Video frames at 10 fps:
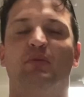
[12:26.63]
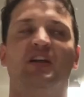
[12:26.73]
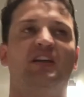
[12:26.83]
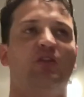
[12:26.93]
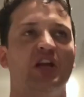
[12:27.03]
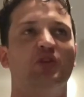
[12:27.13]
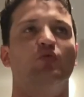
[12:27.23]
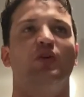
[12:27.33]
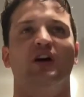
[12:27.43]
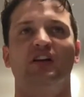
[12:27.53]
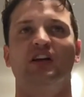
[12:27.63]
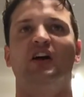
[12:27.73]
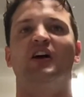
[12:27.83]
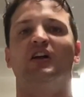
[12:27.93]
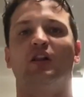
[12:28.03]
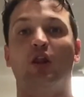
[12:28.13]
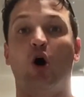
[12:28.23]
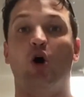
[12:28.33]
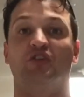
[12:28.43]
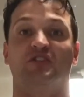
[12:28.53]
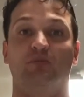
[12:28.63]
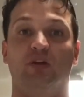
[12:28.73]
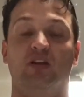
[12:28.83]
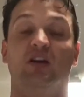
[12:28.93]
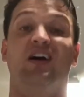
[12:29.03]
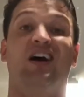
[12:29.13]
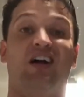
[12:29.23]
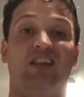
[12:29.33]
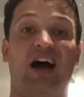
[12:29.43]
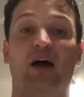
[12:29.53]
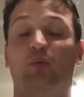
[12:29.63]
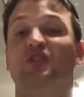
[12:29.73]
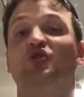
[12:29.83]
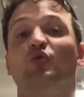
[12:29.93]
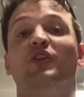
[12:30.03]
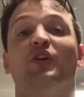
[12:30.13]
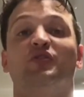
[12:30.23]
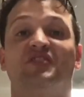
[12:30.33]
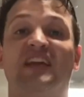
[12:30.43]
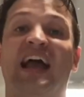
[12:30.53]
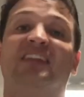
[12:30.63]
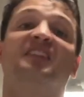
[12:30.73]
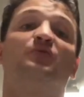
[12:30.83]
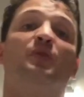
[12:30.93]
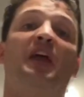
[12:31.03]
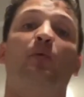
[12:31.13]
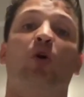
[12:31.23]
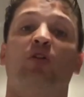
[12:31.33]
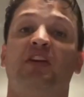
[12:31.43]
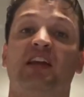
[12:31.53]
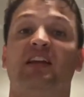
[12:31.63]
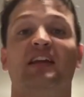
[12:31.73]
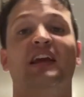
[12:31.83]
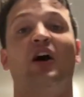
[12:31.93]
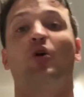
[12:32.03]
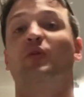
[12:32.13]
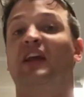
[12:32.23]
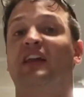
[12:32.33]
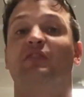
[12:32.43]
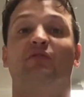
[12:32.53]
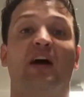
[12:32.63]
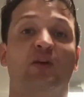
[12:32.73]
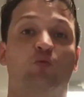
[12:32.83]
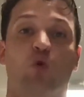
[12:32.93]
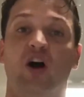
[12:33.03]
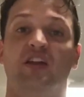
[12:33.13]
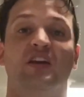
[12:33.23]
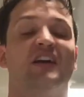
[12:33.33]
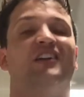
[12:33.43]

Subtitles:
but he really lost me a lot with doing those tactics when they weren't needed here. I already had the fight won.